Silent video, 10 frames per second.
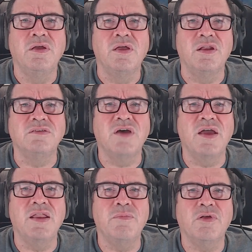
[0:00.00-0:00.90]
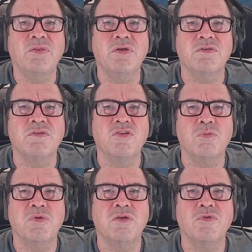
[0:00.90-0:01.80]
and a dynamic list of the
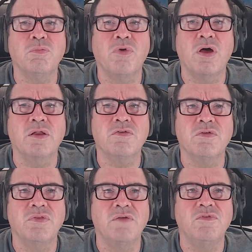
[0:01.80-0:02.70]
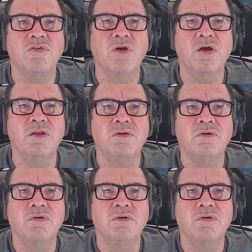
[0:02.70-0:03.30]
specific products they've designed.